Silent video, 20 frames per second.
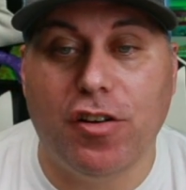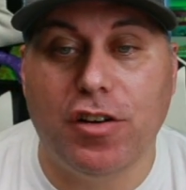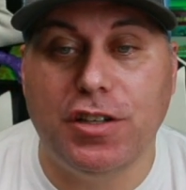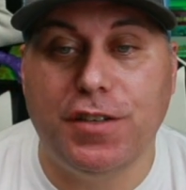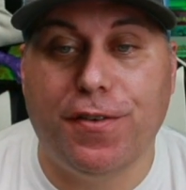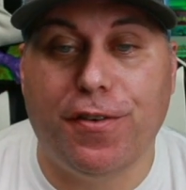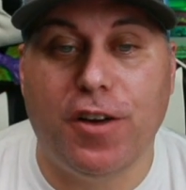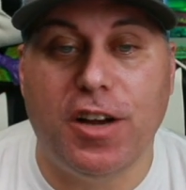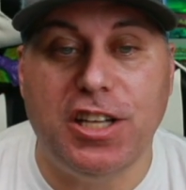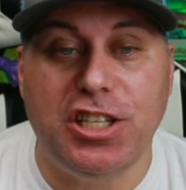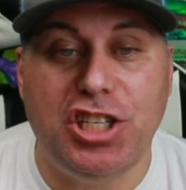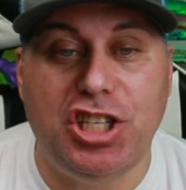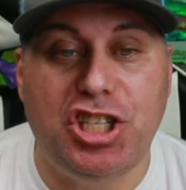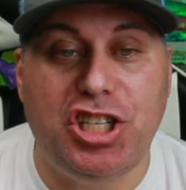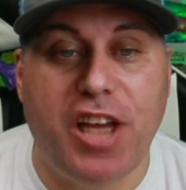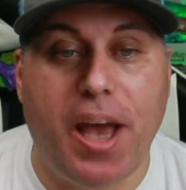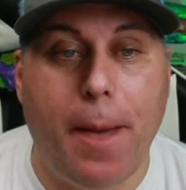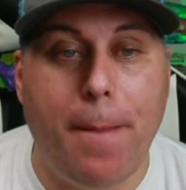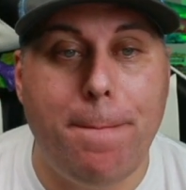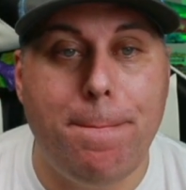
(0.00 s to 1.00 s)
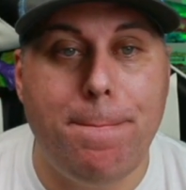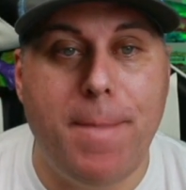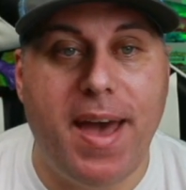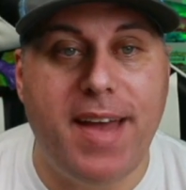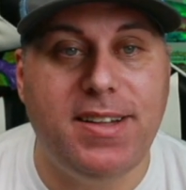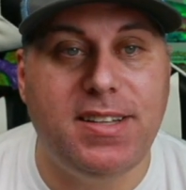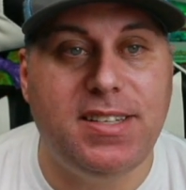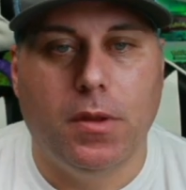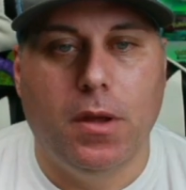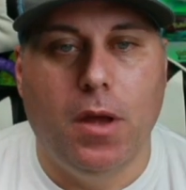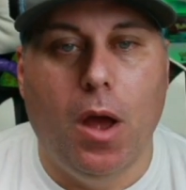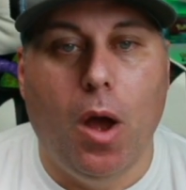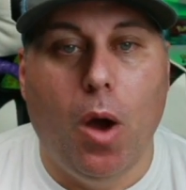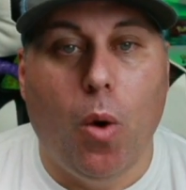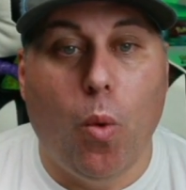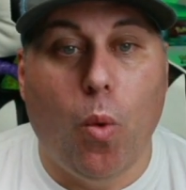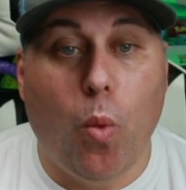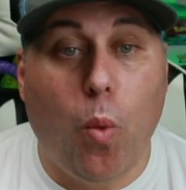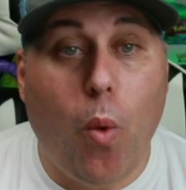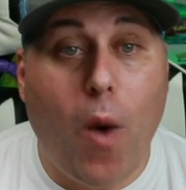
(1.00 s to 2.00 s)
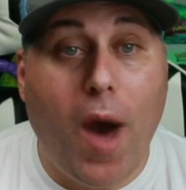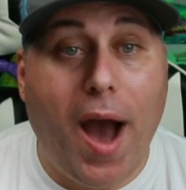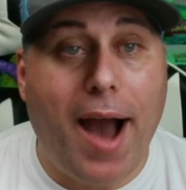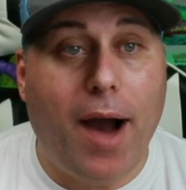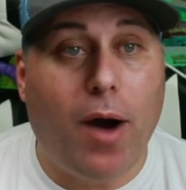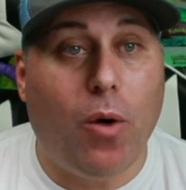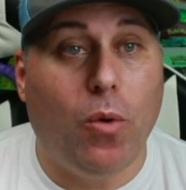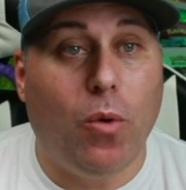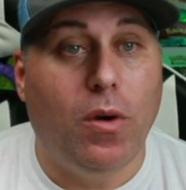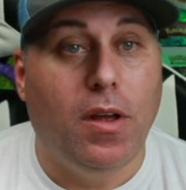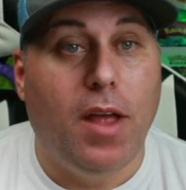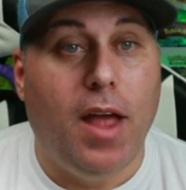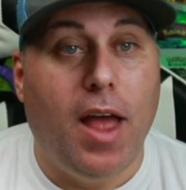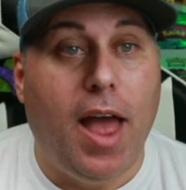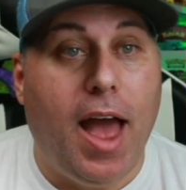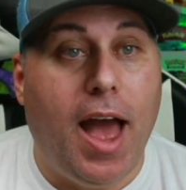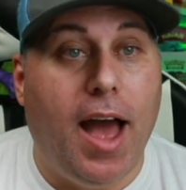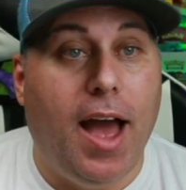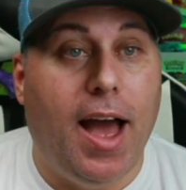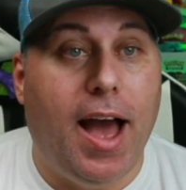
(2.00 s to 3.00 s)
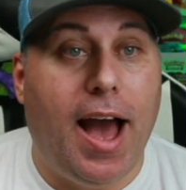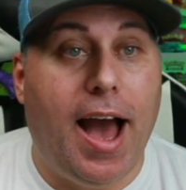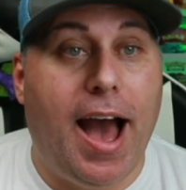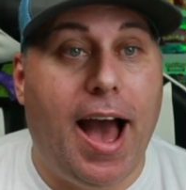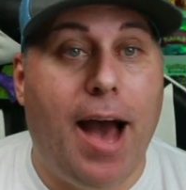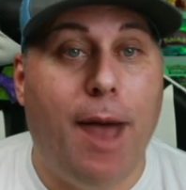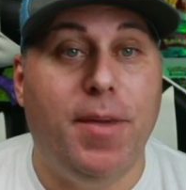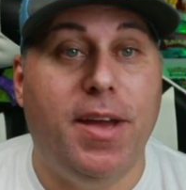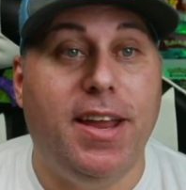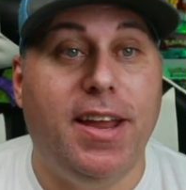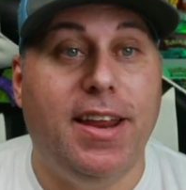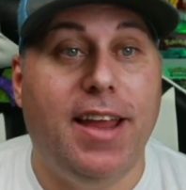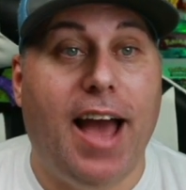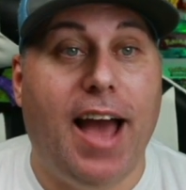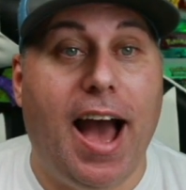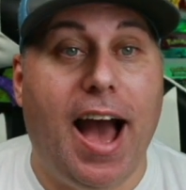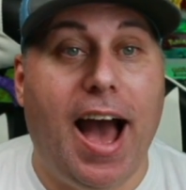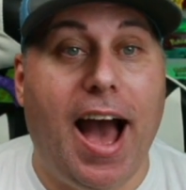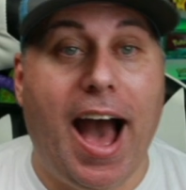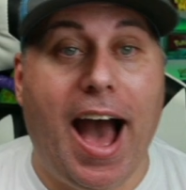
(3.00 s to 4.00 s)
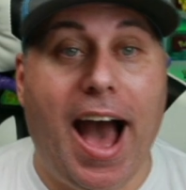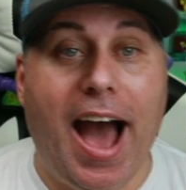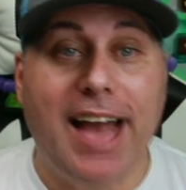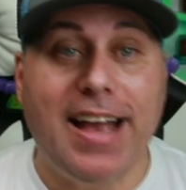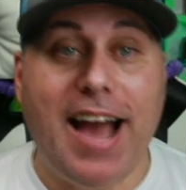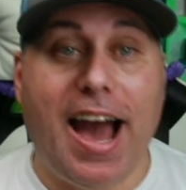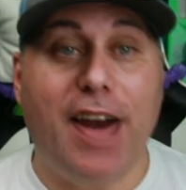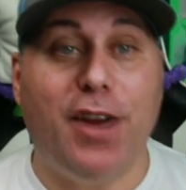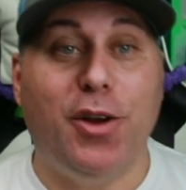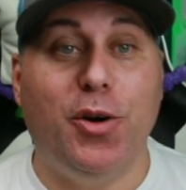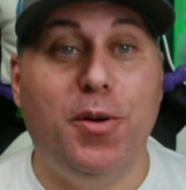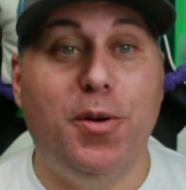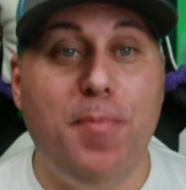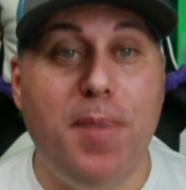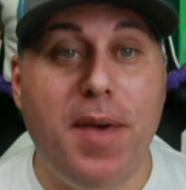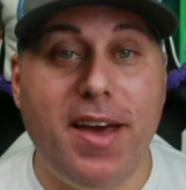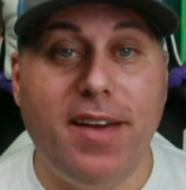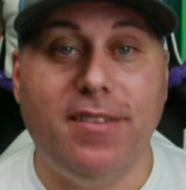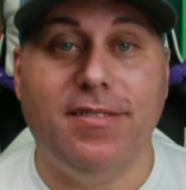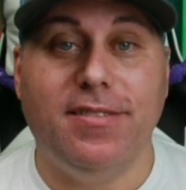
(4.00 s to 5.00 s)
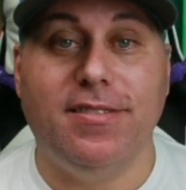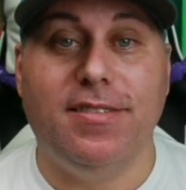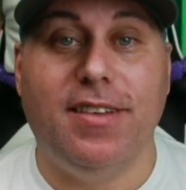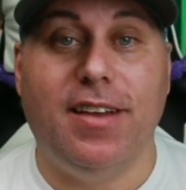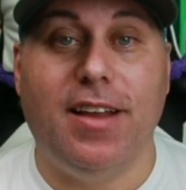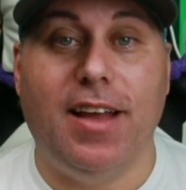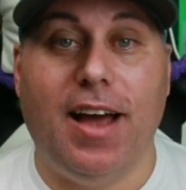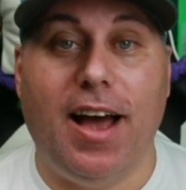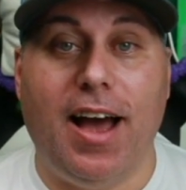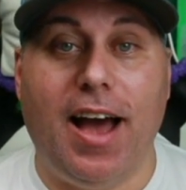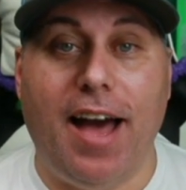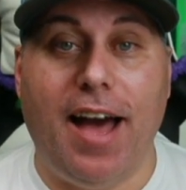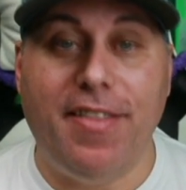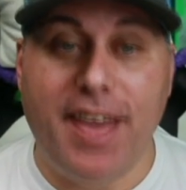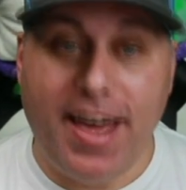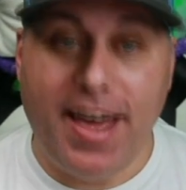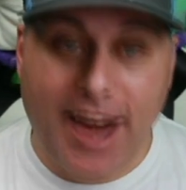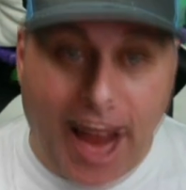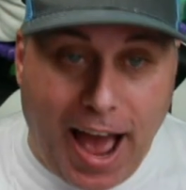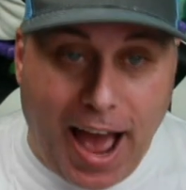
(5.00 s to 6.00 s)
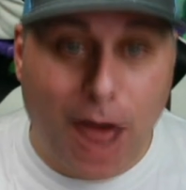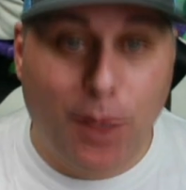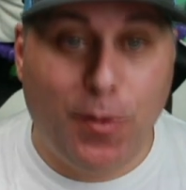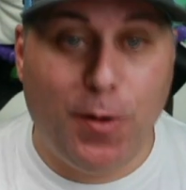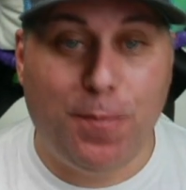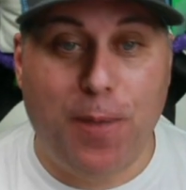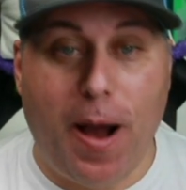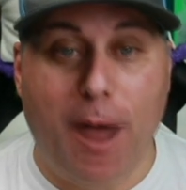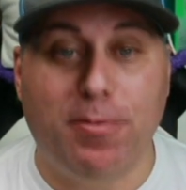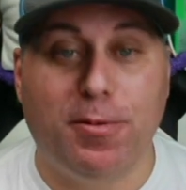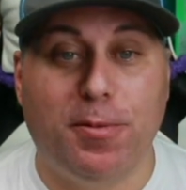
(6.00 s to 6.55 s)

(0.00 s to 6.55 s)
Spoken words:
for a Gem Mint 10. Wow. I mean, I got to admit that I would probably